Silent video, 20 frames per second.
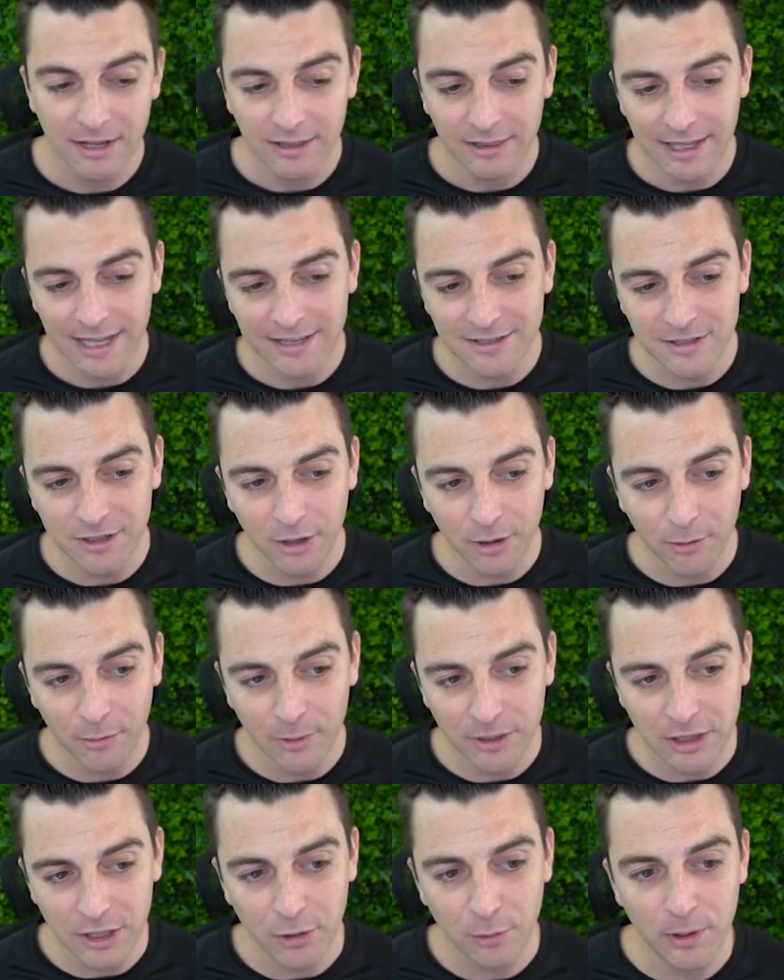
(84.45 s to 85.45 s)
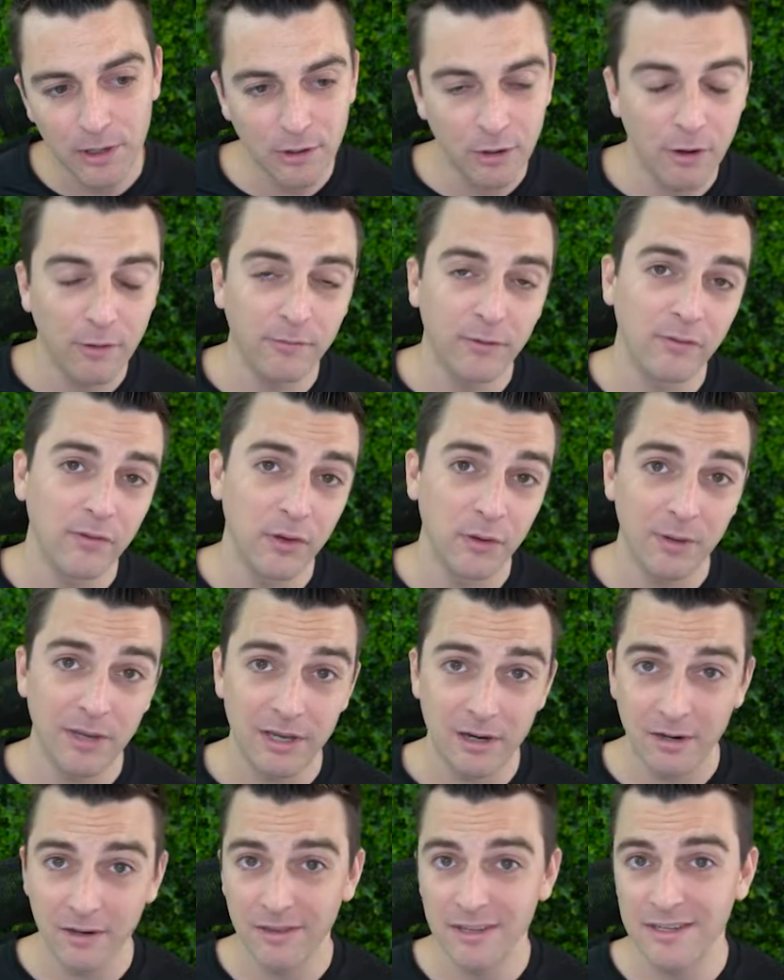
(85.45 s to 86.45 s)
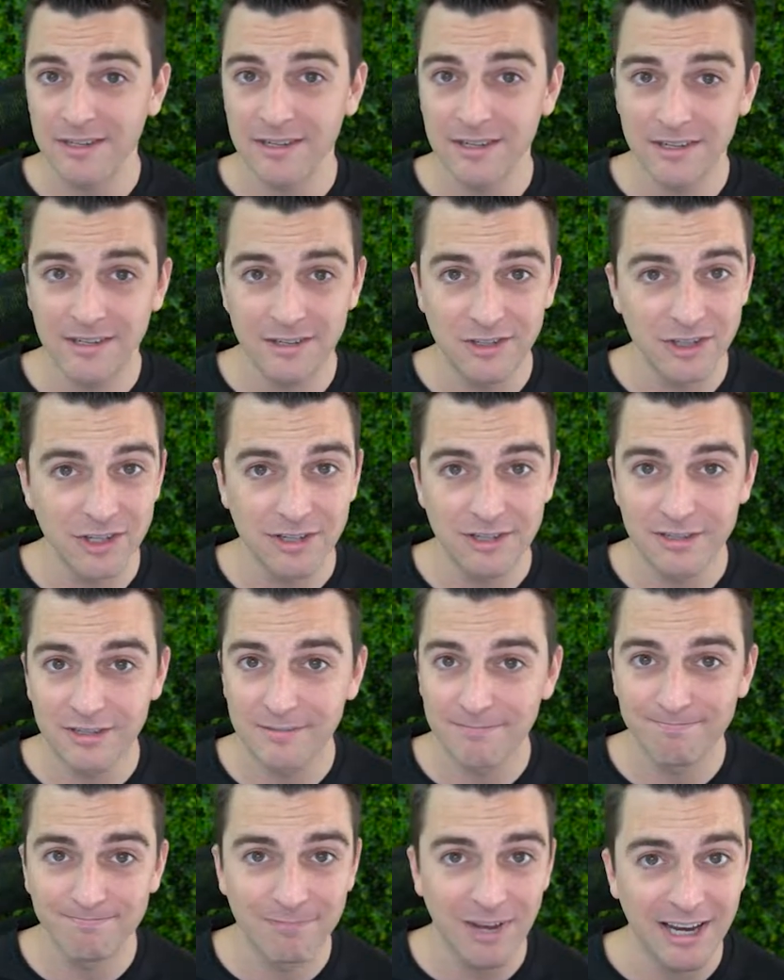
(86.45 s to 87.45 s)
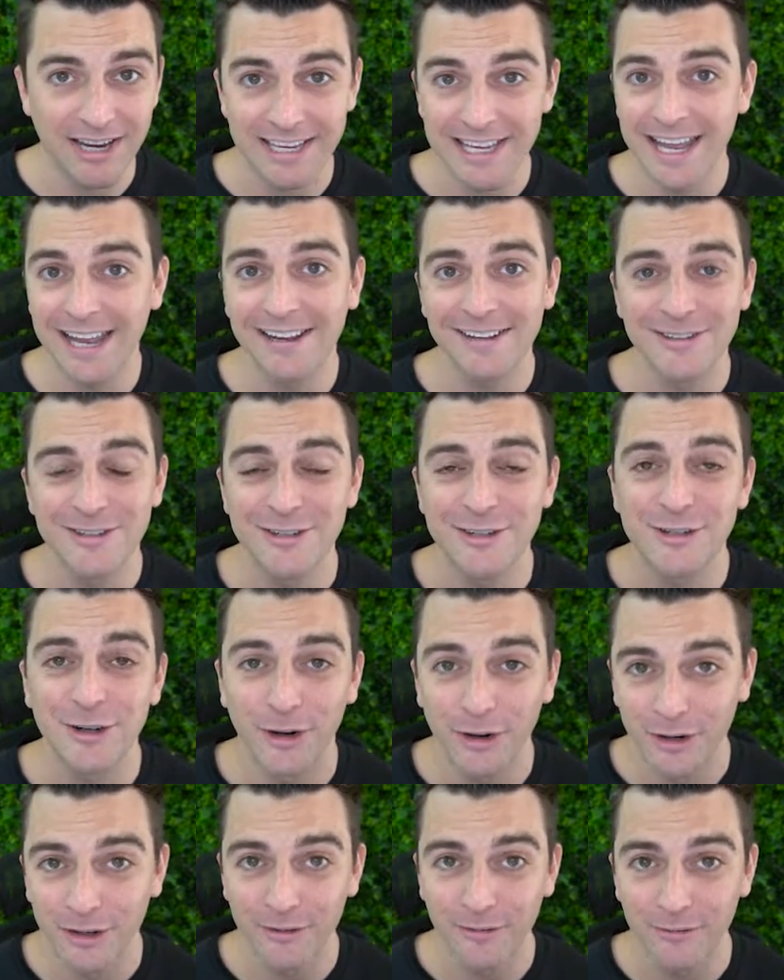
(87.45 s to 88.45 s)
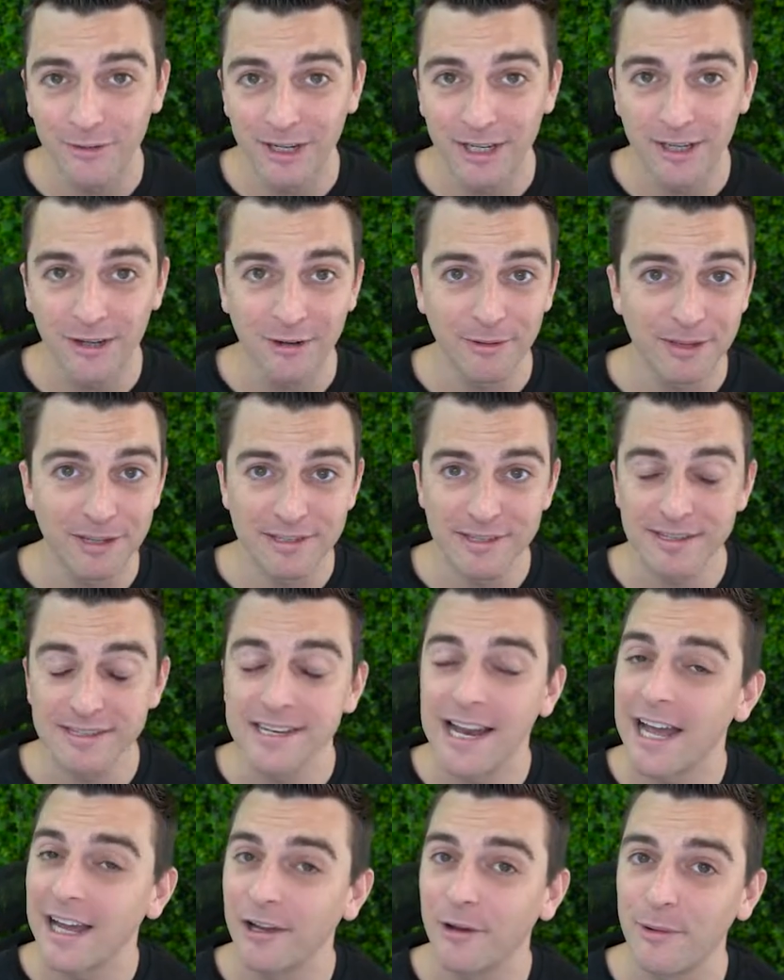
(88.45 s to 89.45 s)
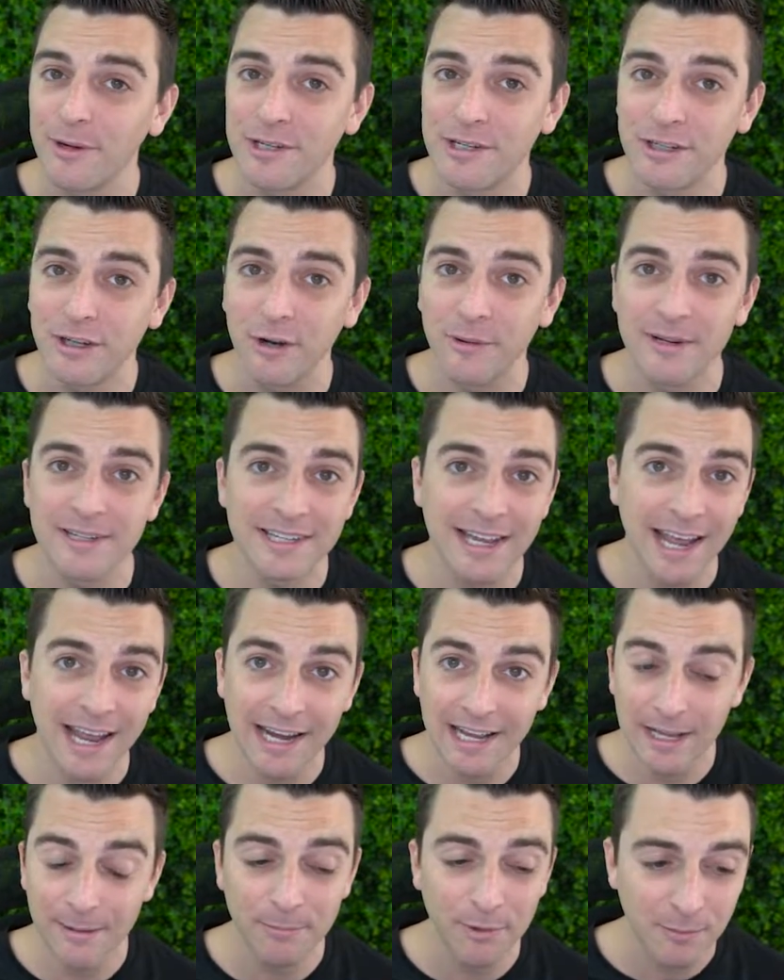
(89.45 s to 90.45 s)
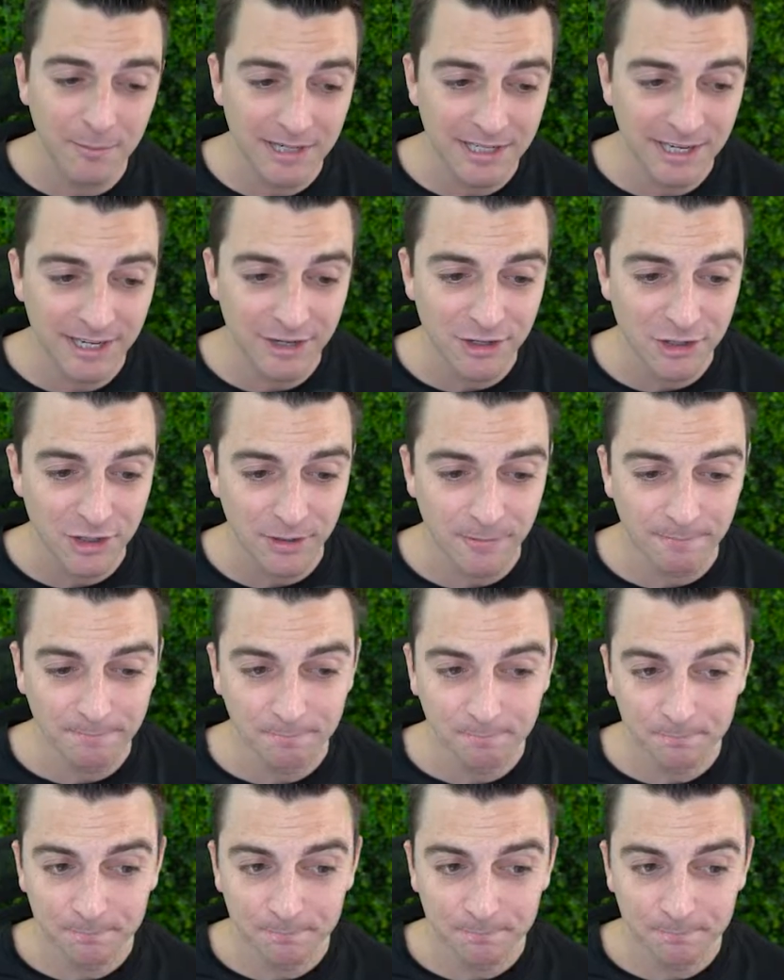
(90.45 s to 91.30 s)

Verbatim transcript: Let's go with the quick overview here. This is just a getting started video. This is not going to go into any implementation.